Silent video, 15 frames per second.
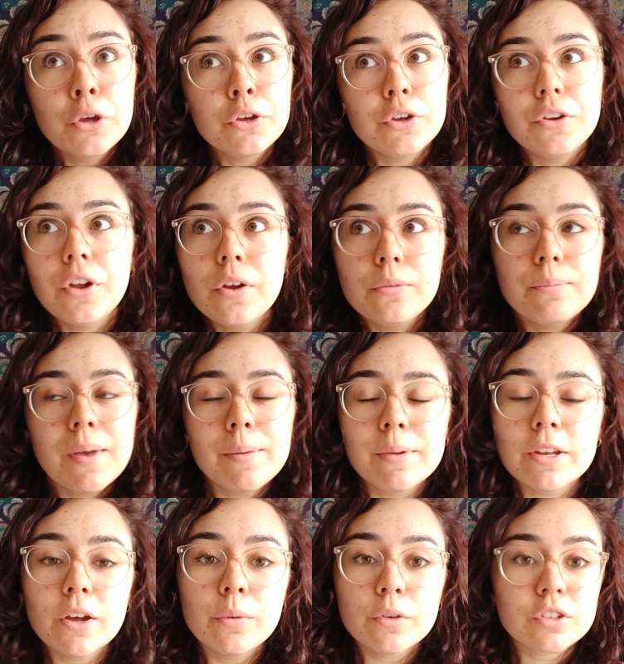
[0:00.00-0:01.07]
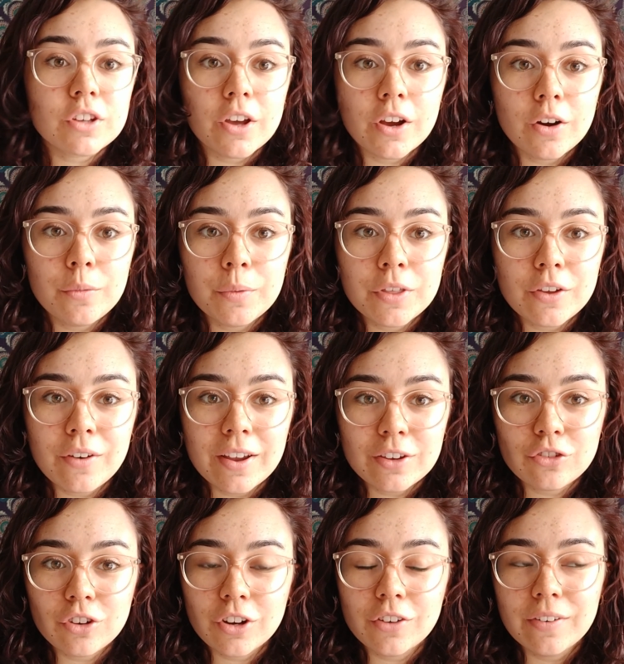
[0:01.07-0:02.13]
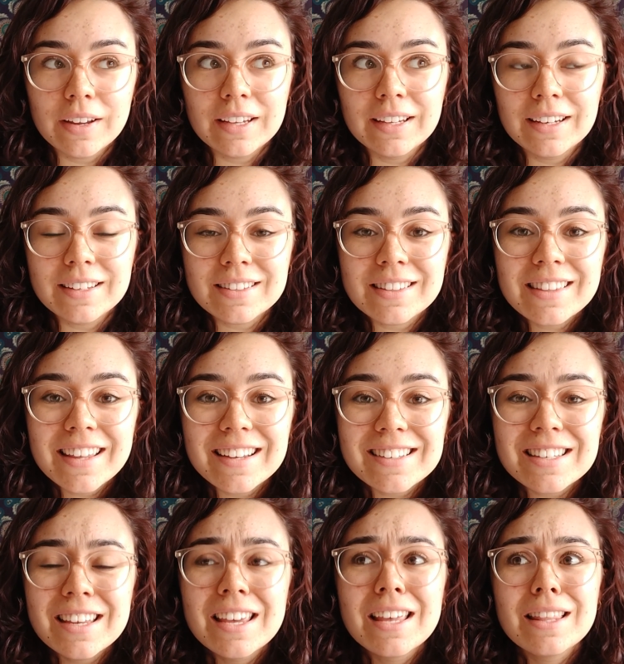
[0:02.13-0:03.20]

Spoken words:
You don't maybe know what's going on with your extracurriculars and things.